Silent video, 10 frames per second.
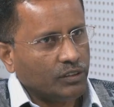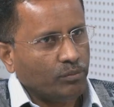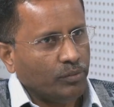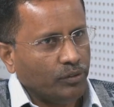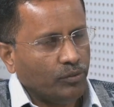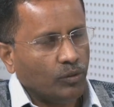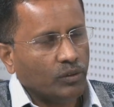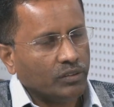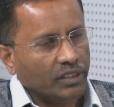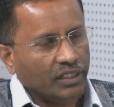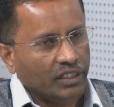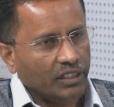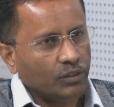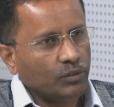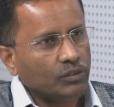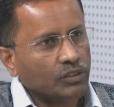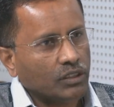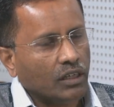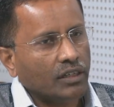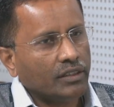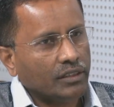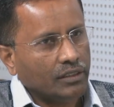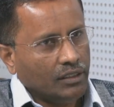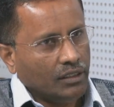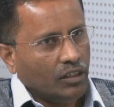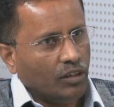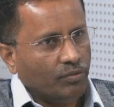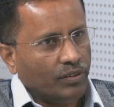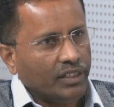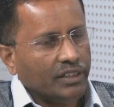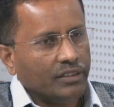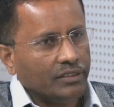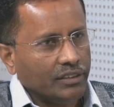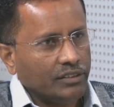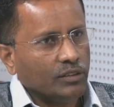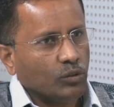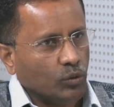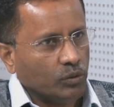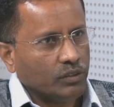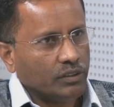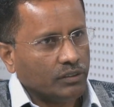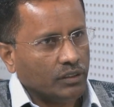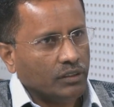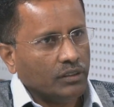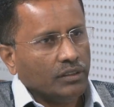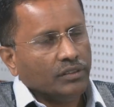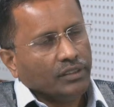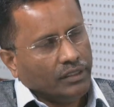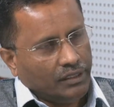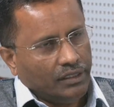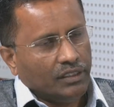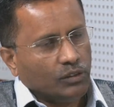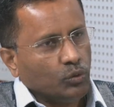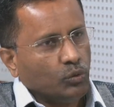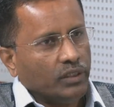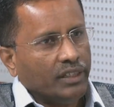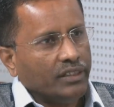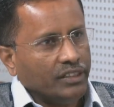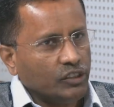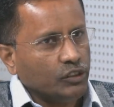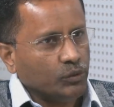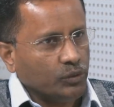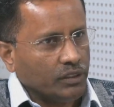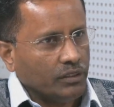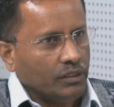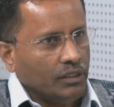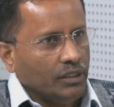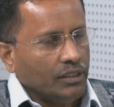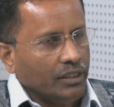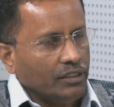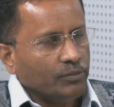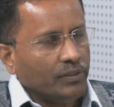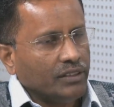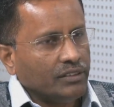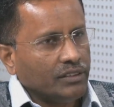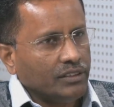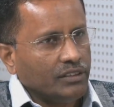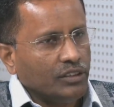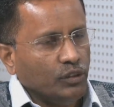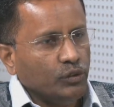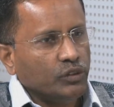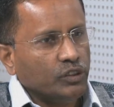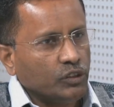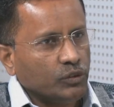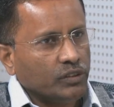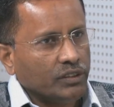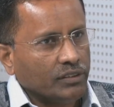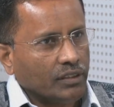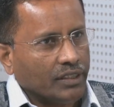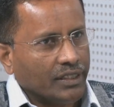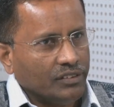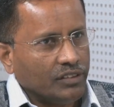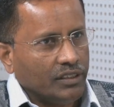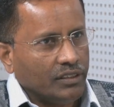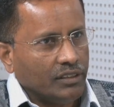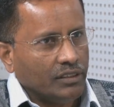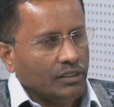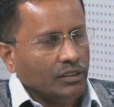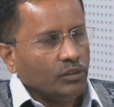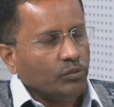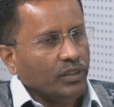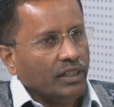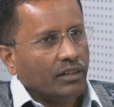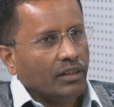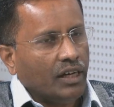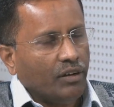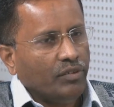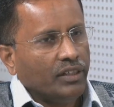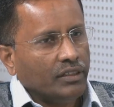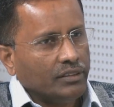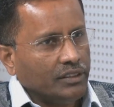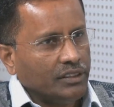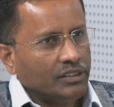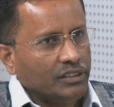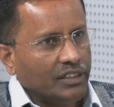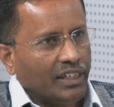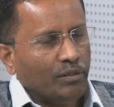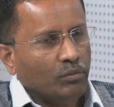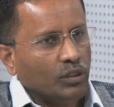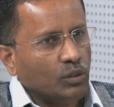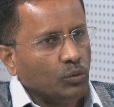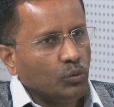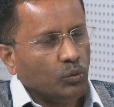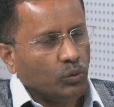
before they need to start offering these courses through their institution. As far as these new institutions are concerned, we are having this time two